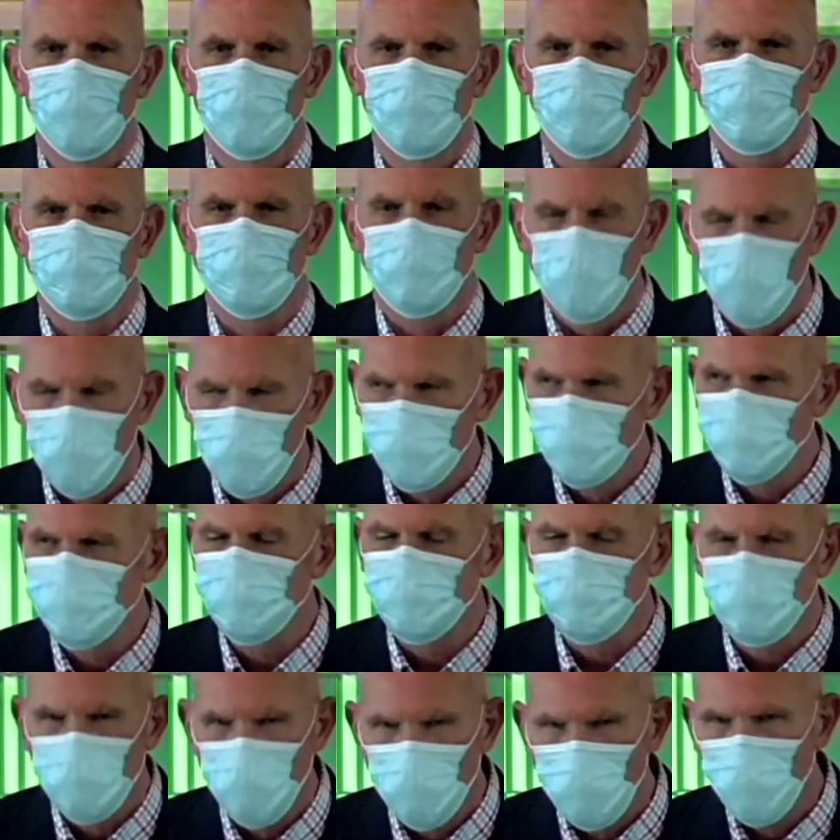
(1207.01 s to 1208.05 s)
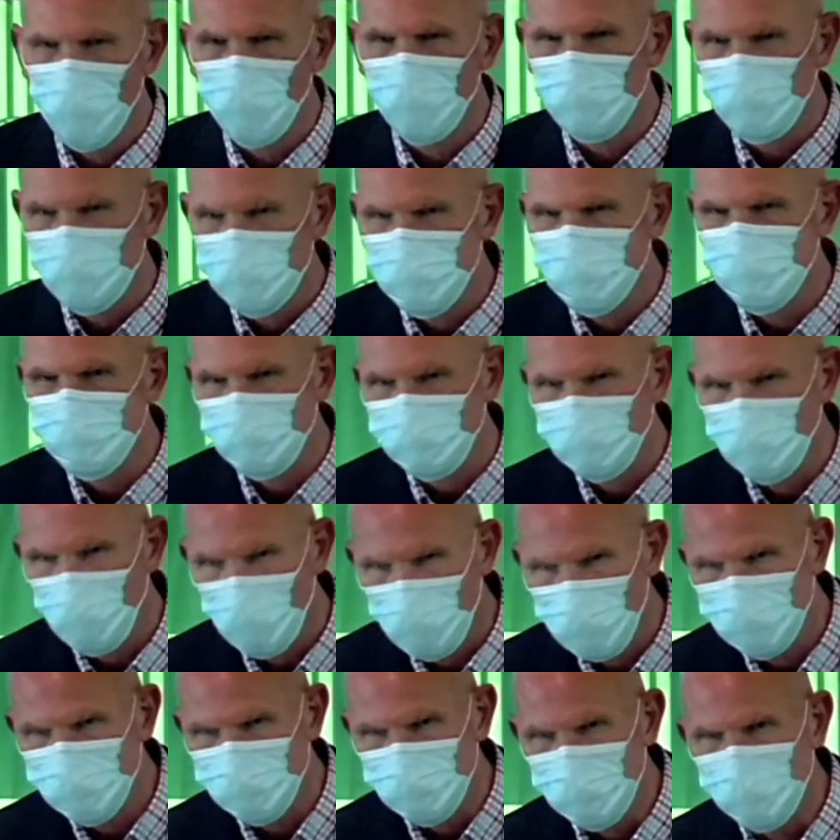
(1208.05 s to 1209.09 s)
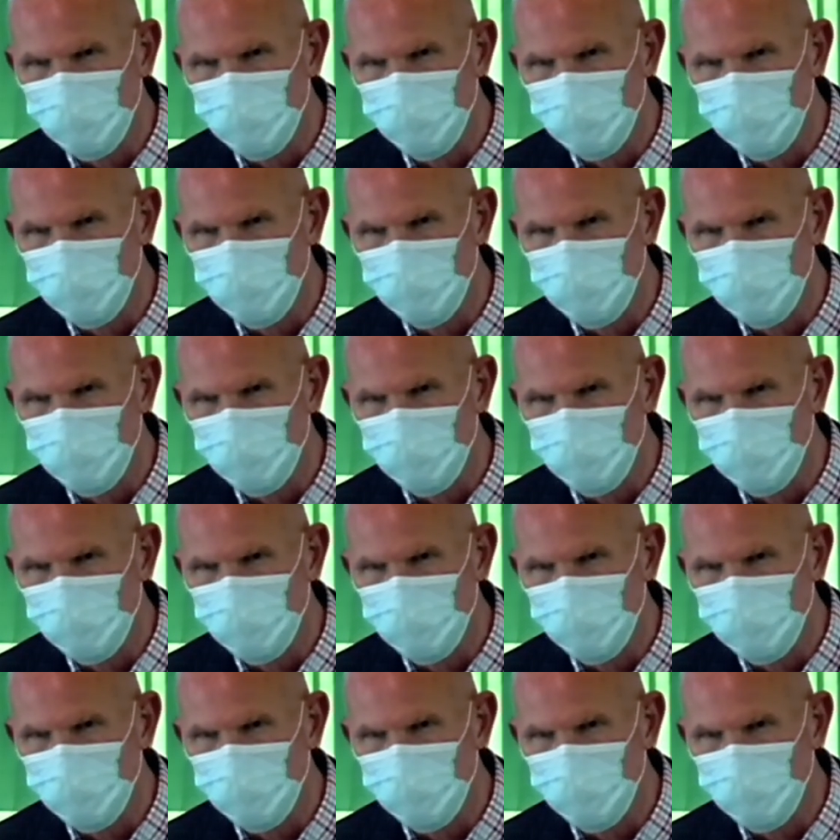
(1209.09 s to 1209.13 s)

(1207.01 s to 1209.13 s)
God's call is upon you.